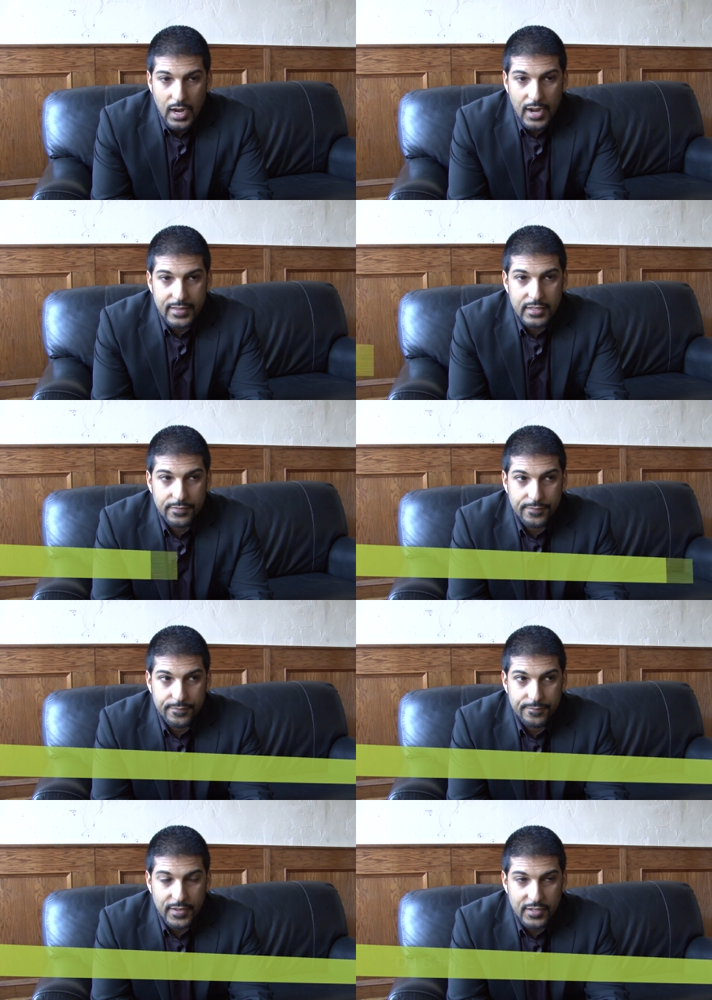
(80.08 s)
I think the
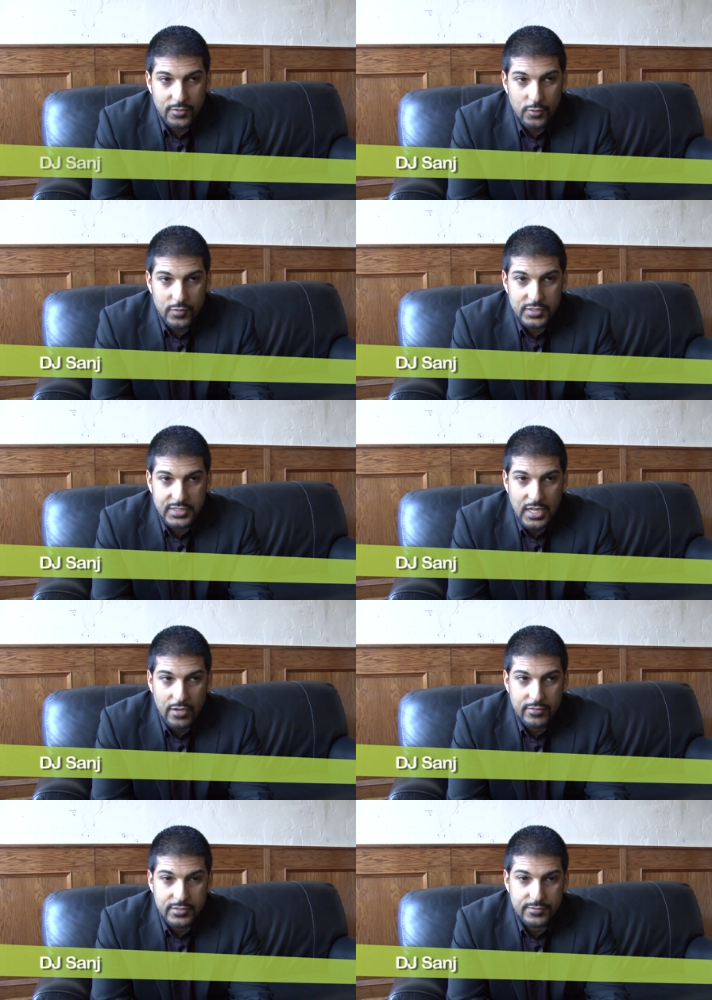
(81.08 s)
Vancouver
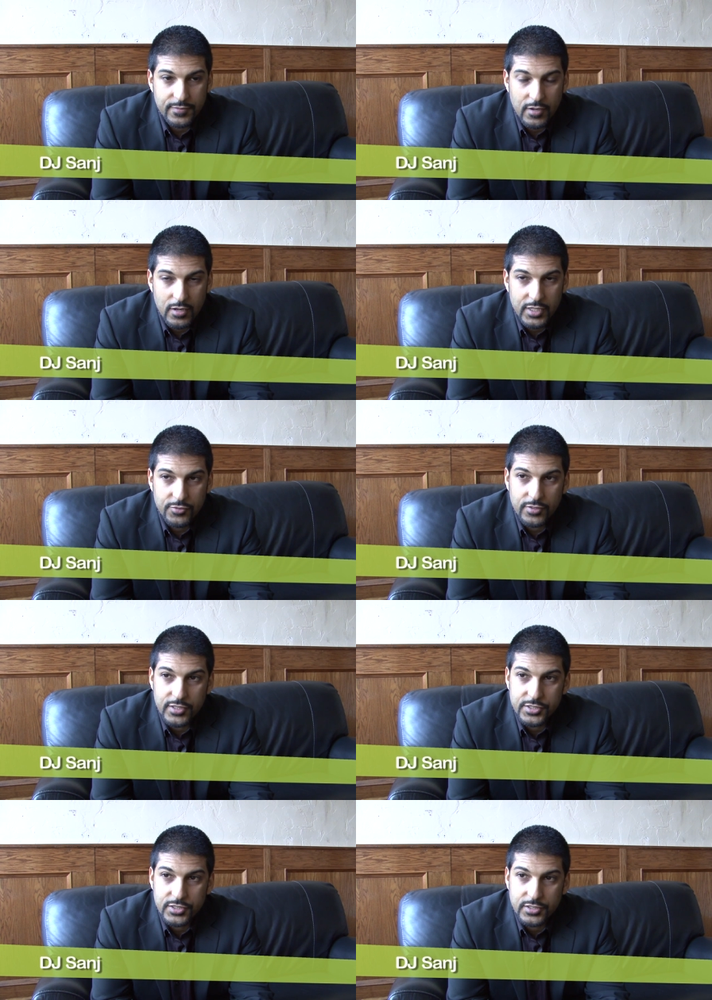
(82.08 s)
sound is very
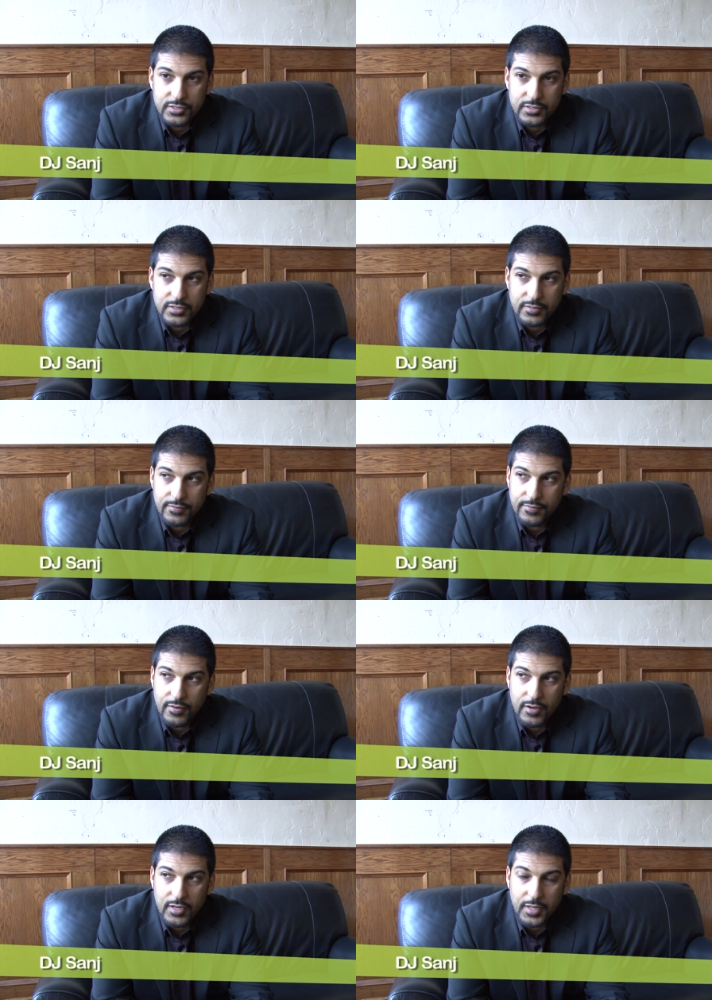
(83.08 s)
traditional. I'm
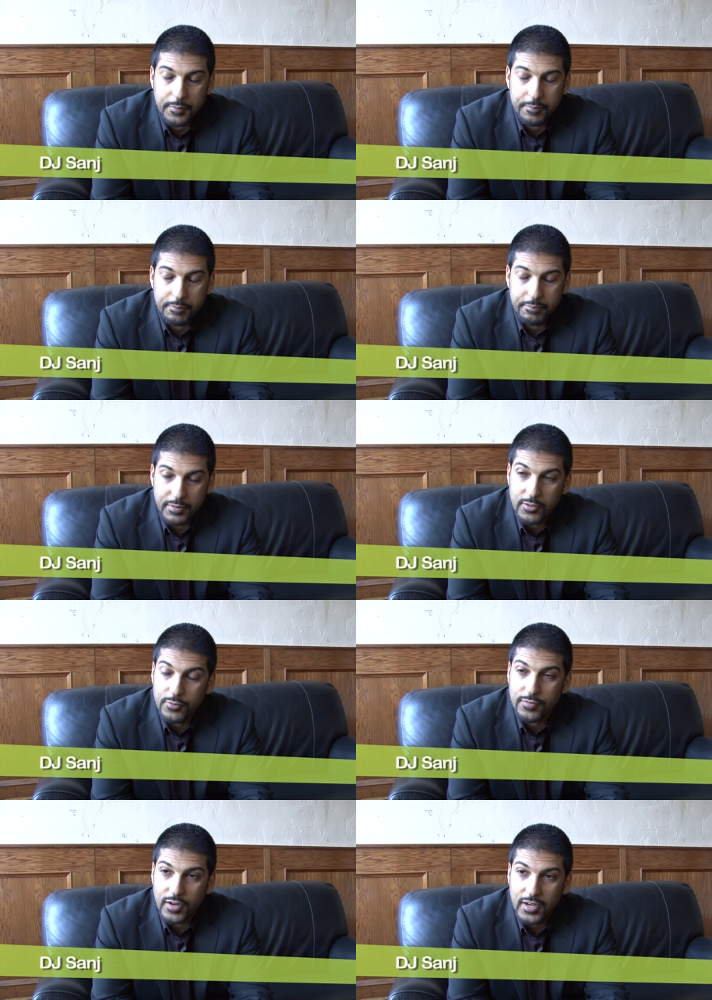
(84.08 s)
very like
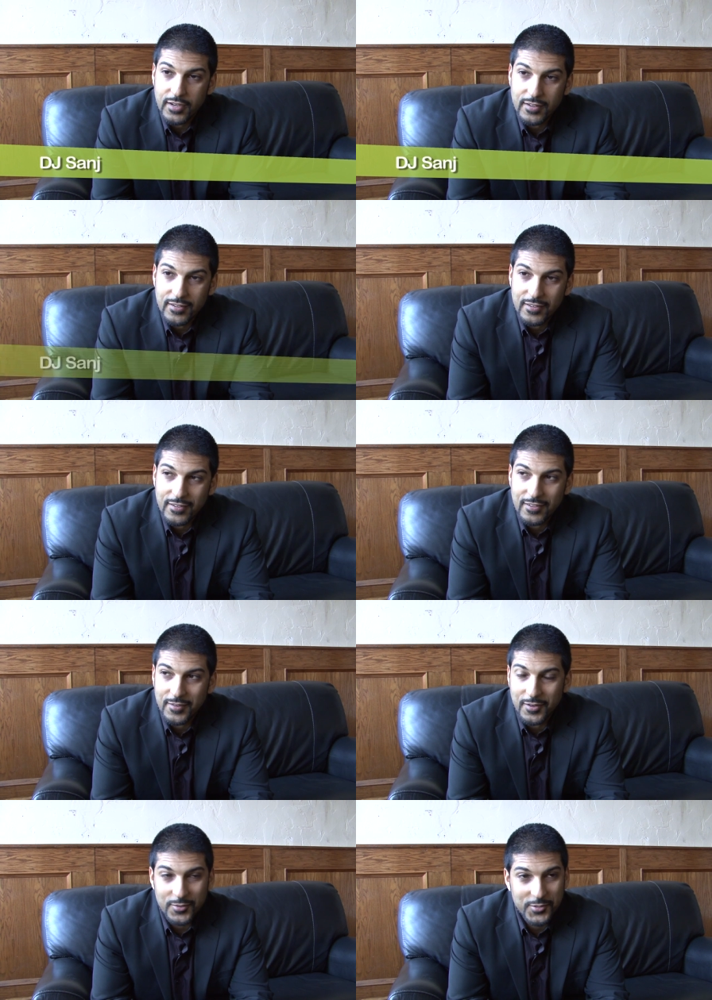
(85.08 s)
bindufai, you
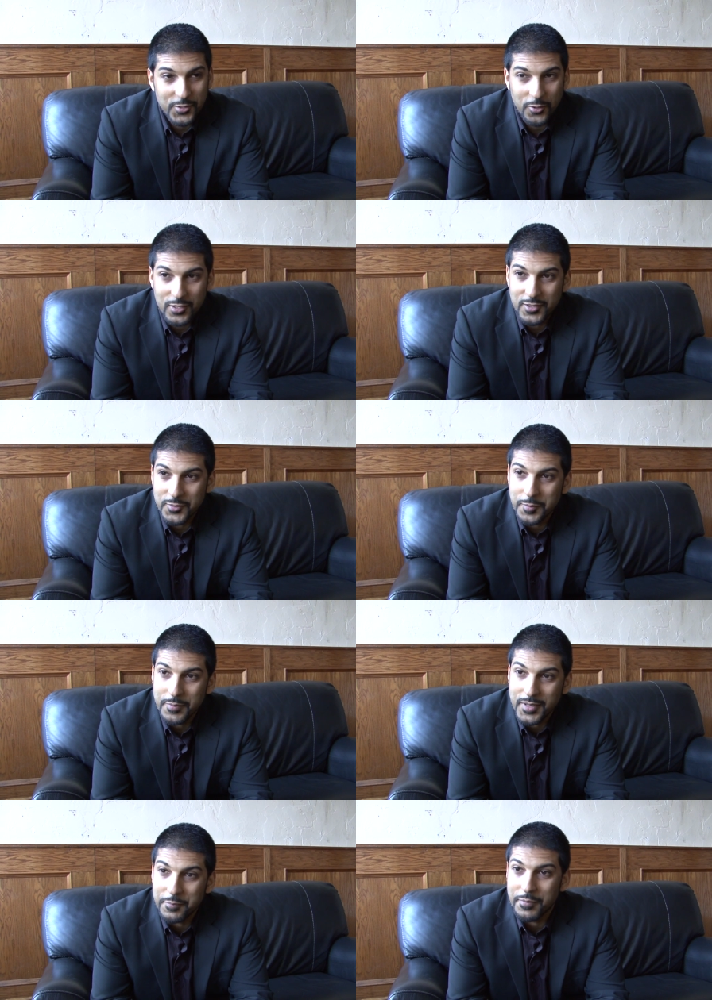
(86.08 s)
know, dol and
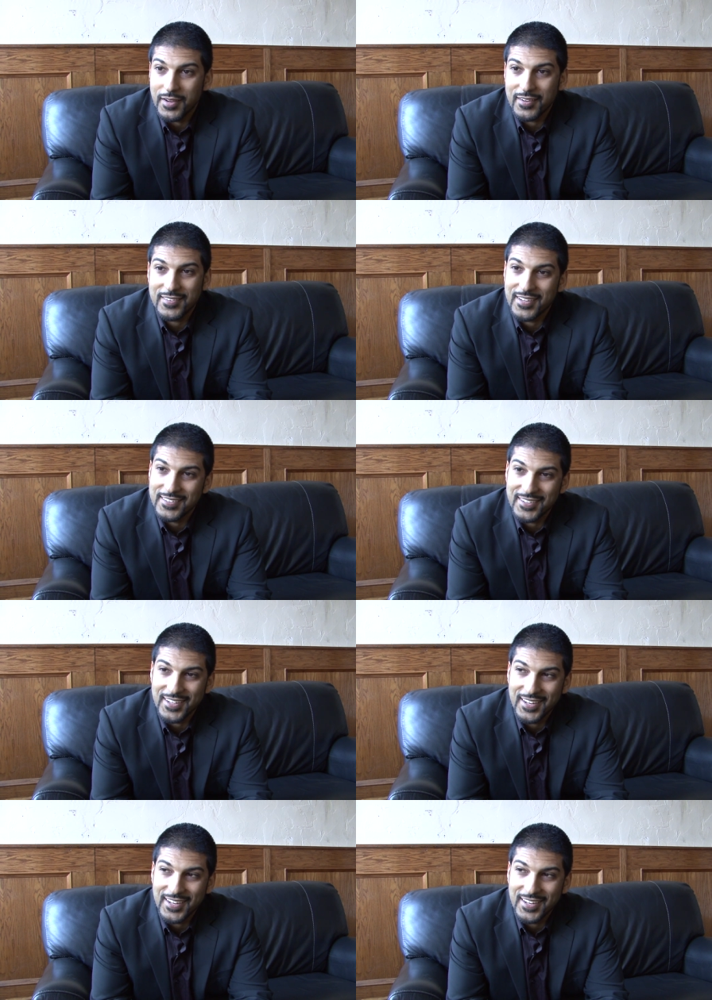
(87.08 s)
dumbi and bass, that's it.